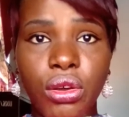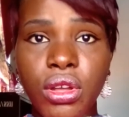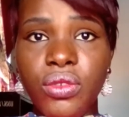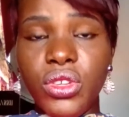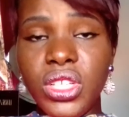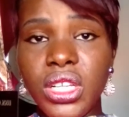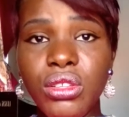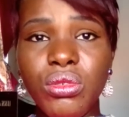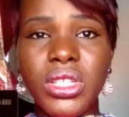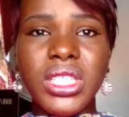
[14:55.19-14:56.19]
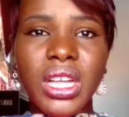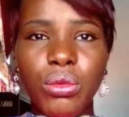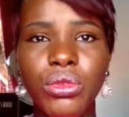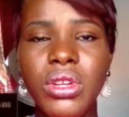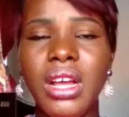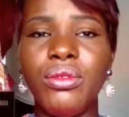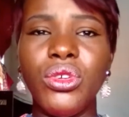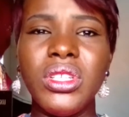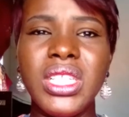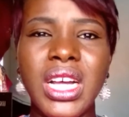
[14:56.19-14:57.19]
Or if you didn't do this, I wouldn't have
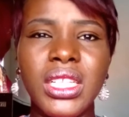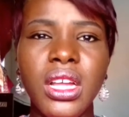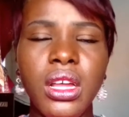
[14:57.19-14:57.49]
done that.